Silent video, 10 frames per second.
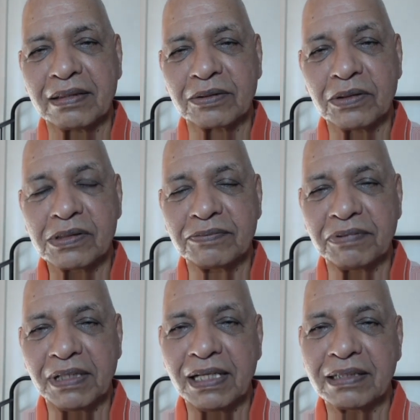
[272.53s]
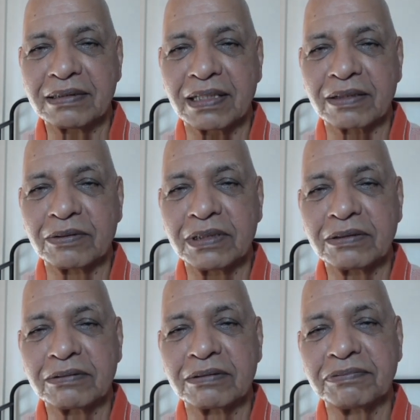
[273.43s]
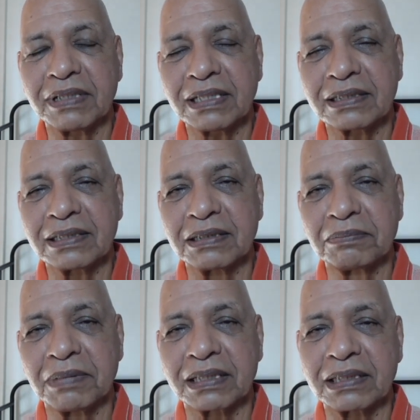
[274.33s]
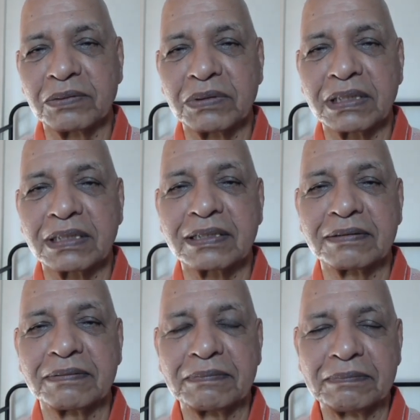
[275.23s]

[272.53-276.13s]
those feelings are going to affect the departed ones.